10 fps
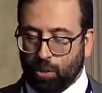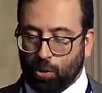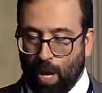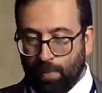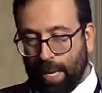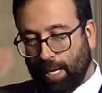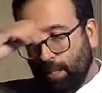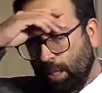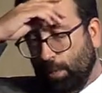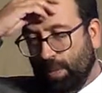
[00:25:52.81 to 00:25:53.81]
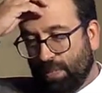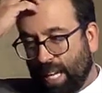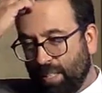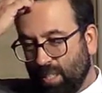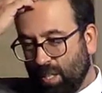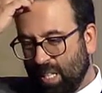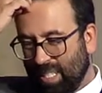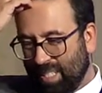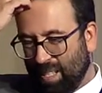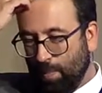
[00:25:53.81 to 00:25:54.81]
to try and make a little bit of sense to these
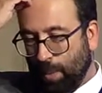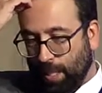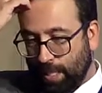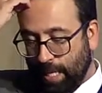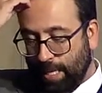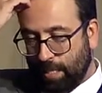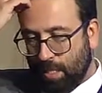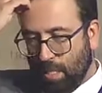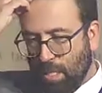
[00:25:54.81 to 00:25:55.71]
simple insights